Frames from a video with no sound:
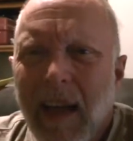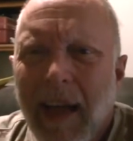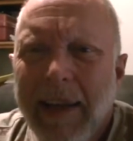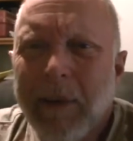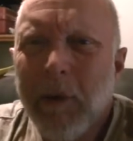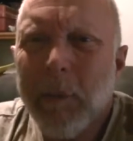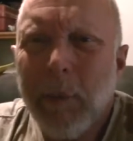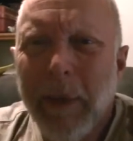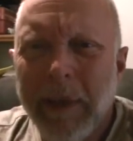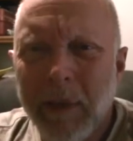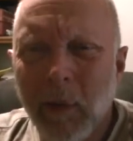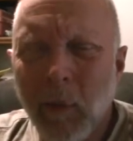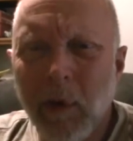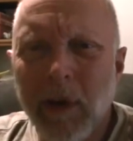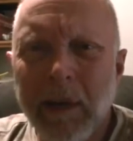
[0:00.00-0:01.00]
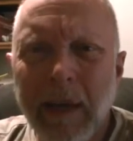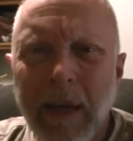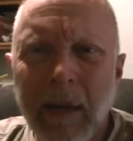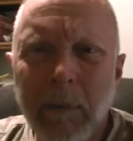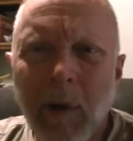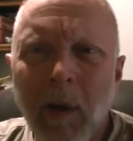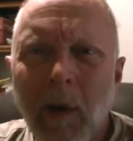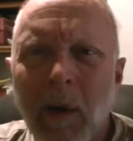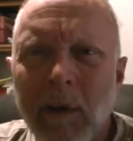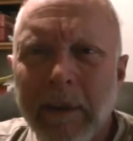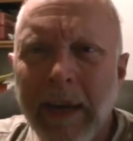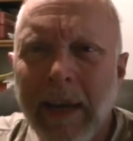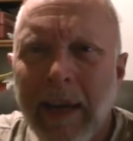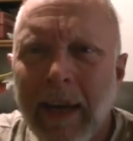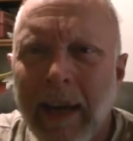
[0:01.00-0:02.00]
I could play the word game all
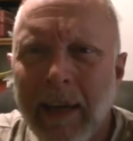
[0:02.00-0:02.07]
day.